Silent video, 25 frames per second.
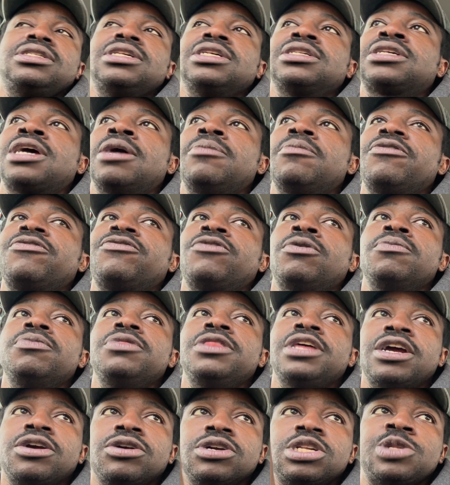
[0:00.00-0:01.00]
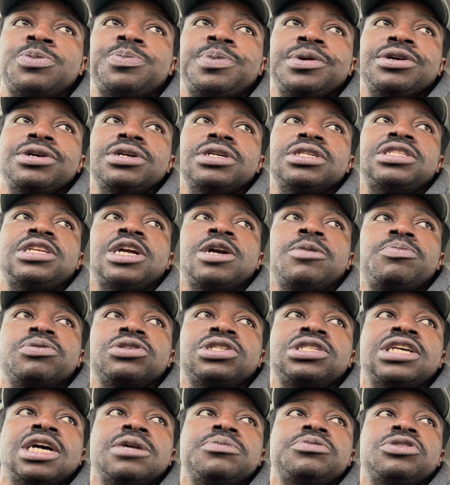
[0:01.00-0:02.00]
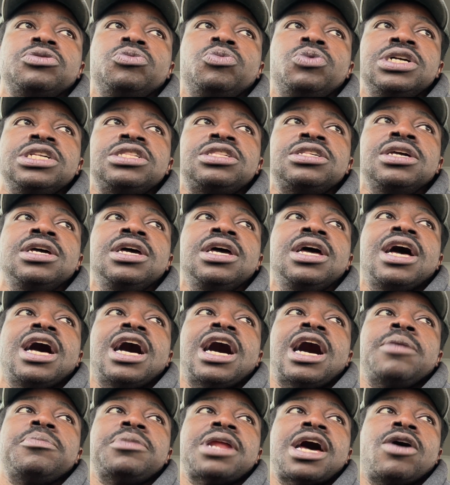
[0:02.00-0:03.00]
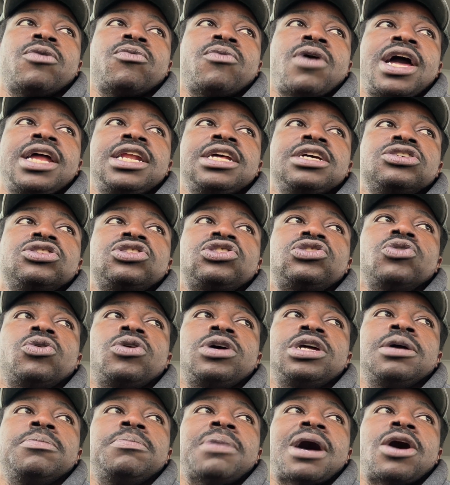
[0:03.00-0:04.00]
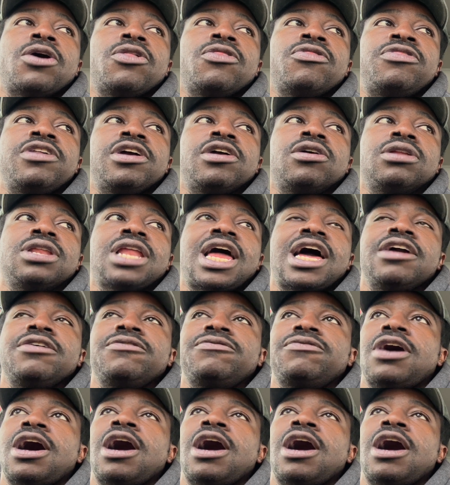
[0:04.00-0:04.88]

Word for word: That's coming from their experience, their perception, which I'm not writing a story about their life.